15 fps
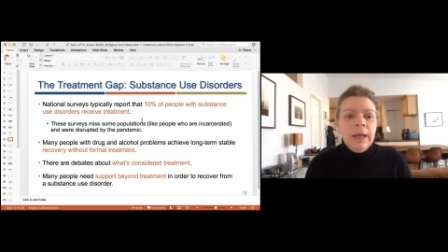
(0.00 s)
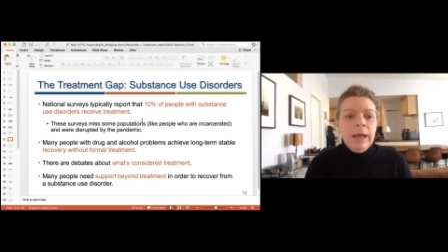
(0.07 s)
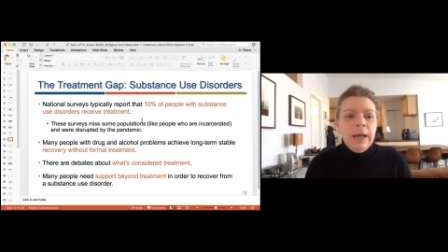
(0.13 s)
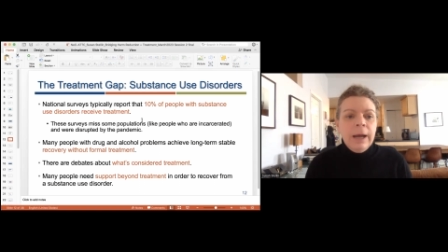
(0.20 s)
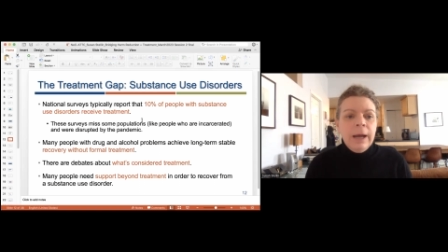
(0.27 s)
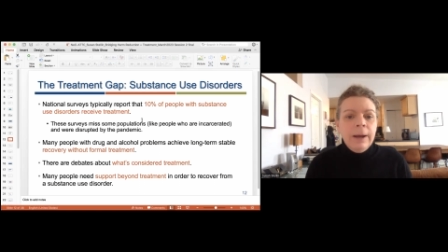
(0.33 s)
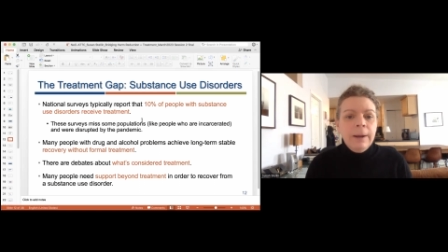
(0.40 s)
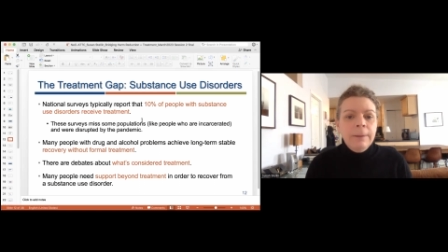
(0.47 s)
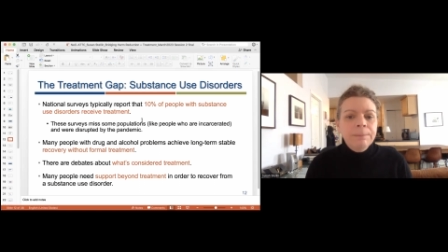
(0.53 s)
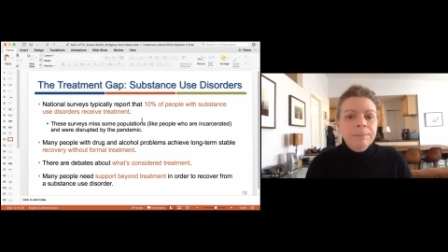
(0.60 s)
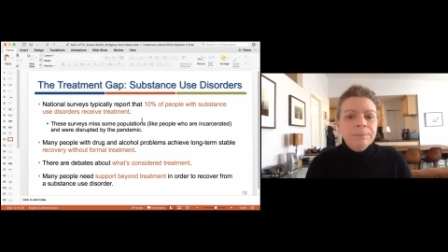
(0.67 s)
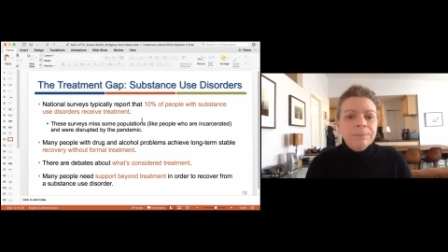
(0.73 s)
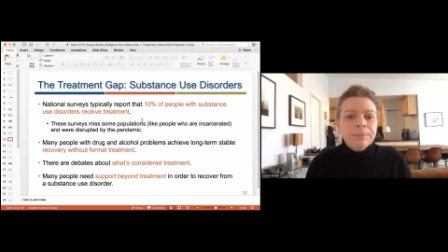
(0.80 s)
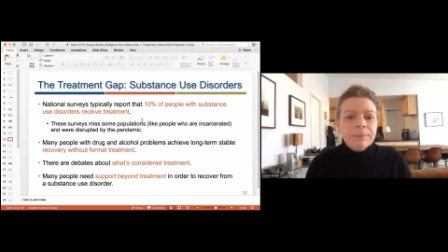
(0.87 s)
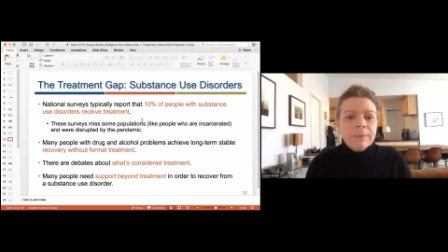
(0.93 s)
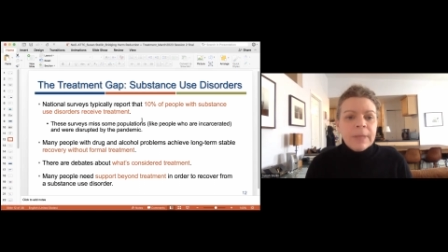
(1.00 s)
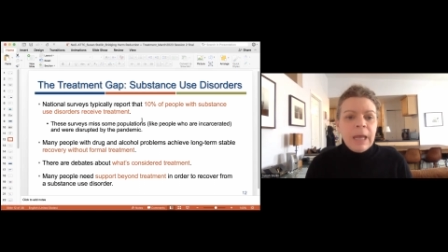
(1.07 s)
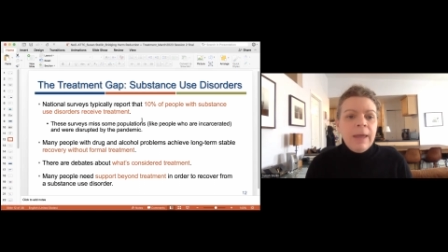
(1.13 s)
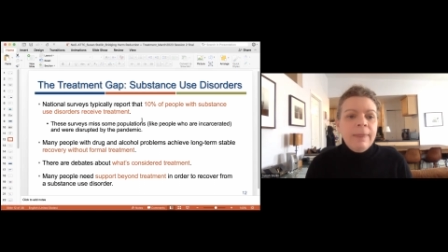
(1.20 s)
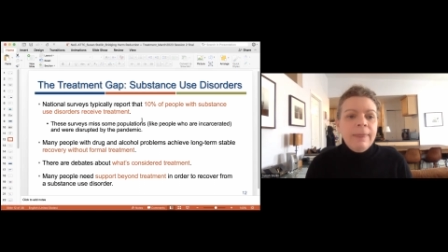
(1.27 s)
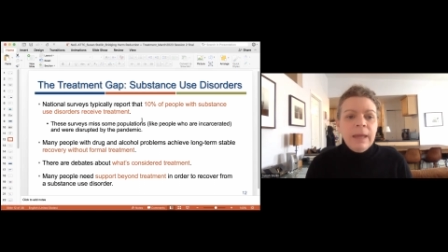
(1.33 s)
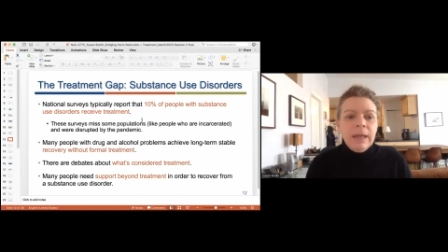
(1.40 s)
And
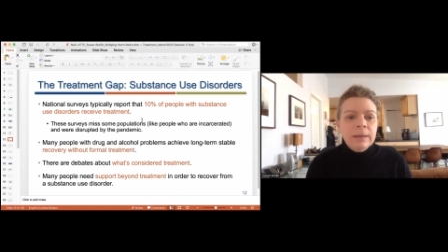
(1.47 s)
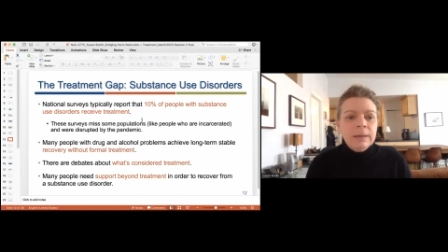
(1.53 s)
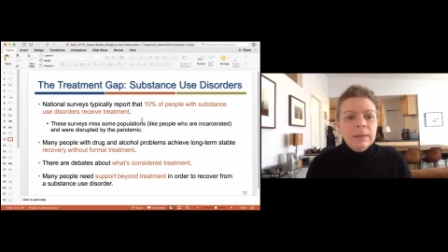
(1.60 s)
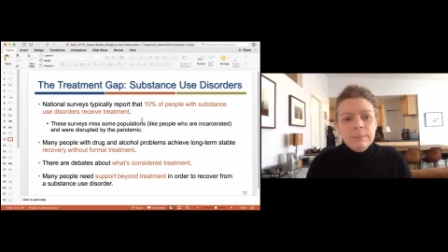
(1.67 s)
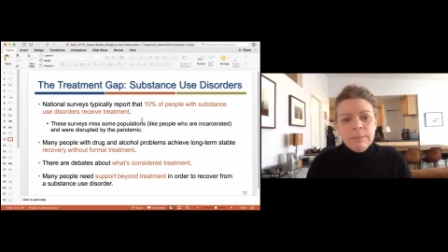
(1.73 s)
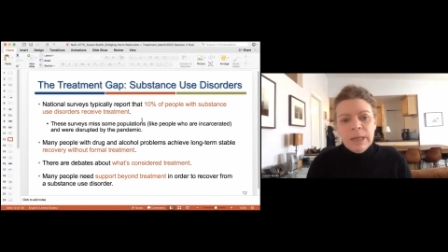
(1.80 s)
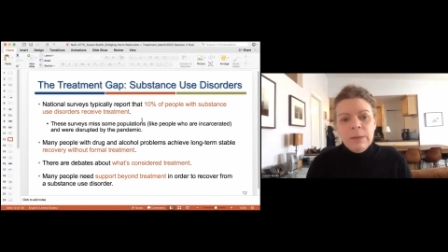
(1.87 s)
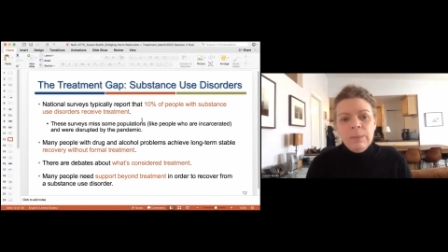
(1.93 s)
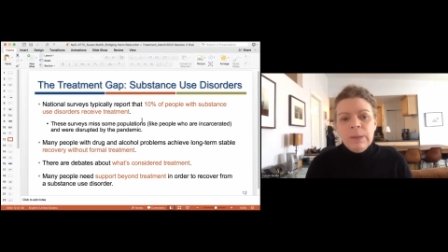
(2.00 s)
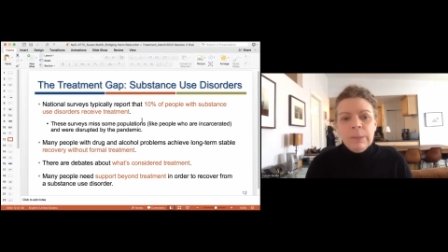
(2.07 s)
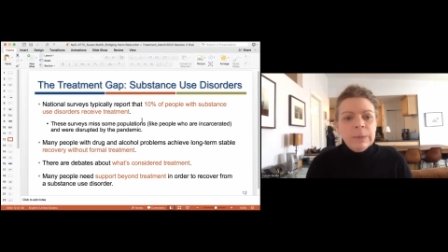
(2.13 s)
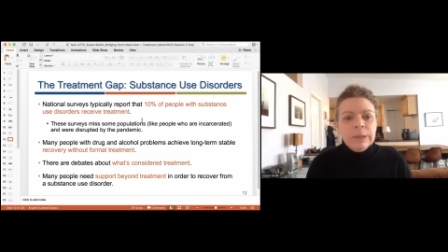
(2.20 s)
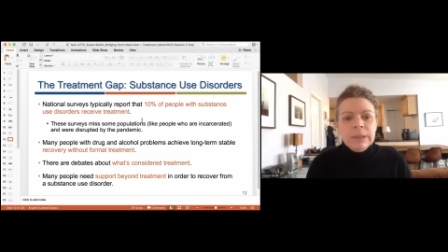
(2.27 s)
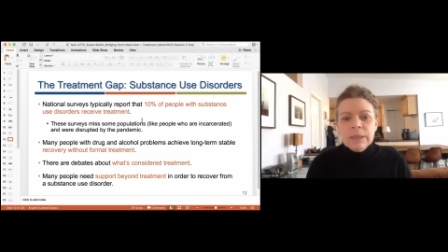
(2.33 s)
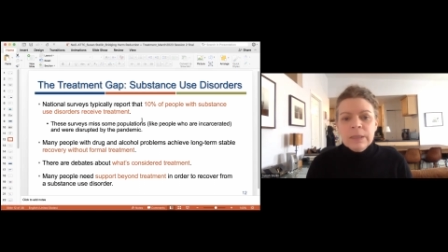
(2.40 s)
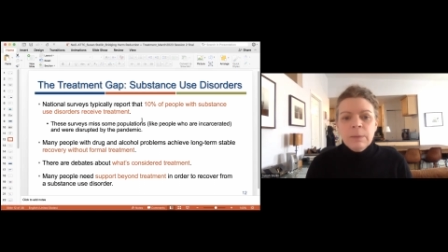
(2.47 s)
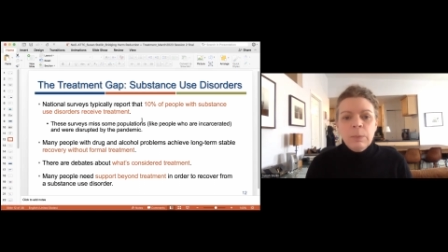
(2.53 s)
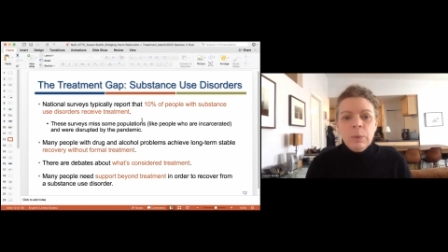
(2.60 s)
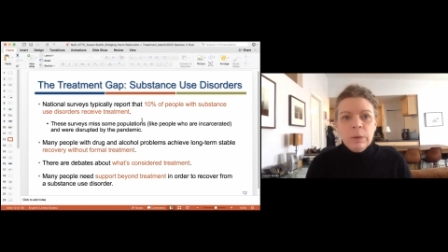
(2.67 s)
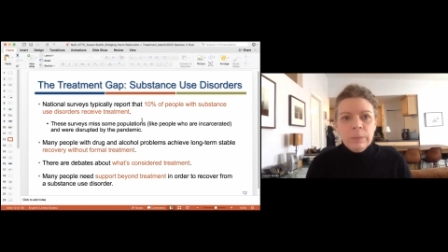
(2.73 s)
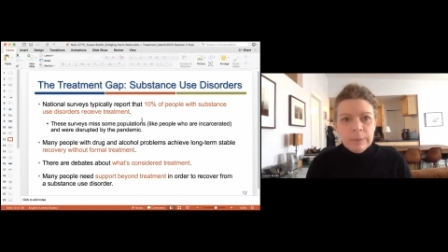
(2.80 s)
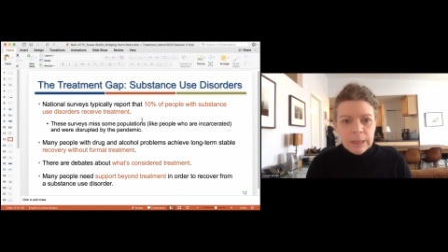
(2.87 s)
that many people need
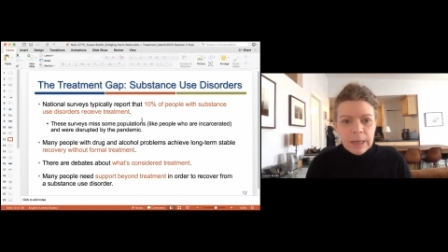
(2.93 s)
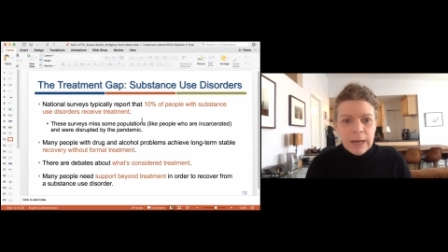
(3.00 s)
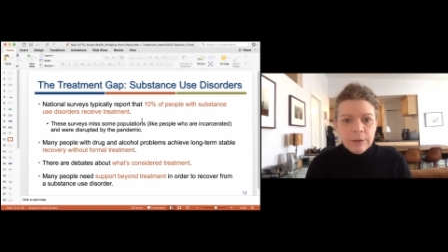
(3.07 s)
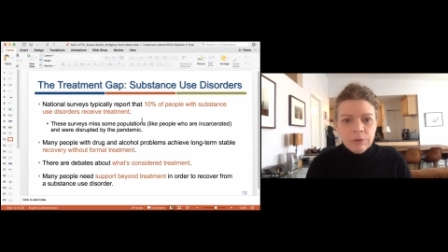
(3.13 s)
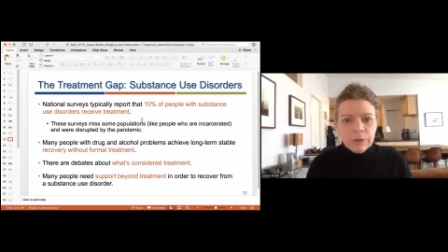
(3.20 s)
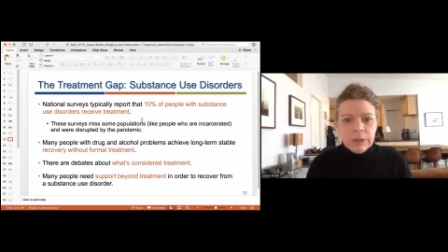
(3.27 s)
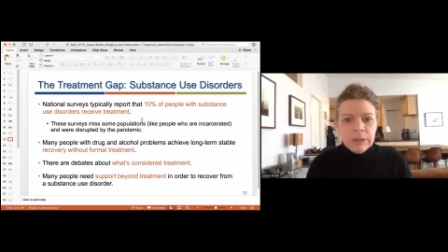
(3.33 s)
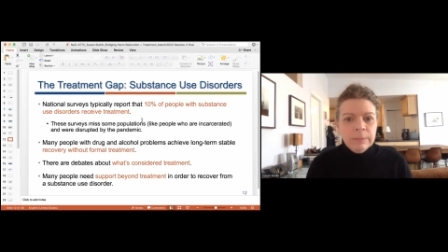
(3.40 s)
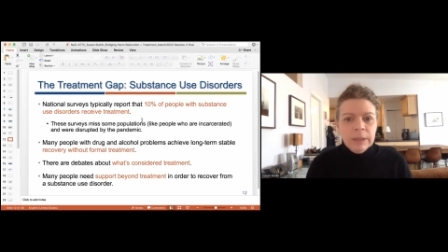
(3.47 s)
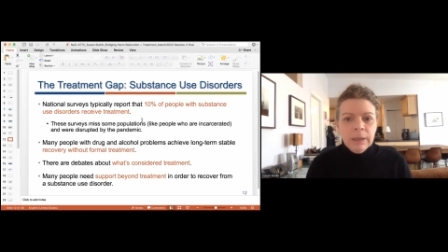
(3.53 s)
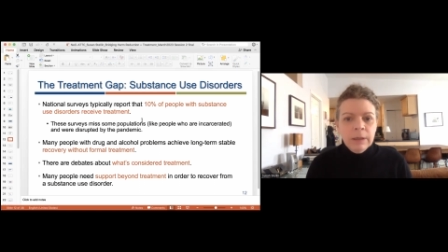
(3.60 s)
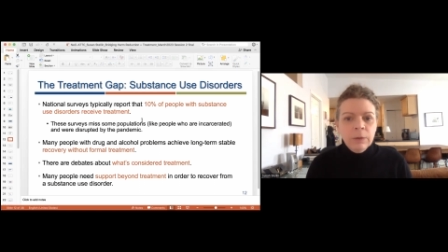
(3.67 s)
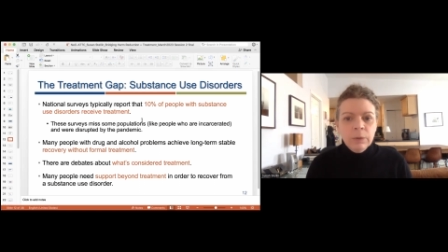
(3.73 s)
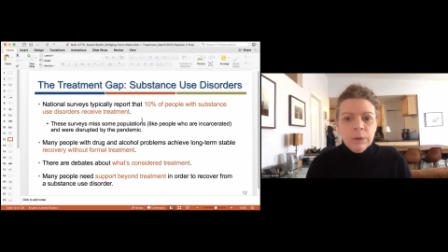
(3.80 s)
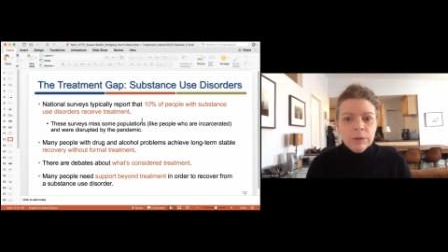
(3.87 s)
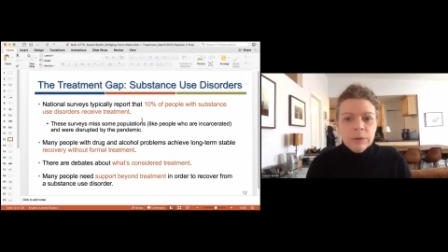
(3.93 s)
support beyond treatment in order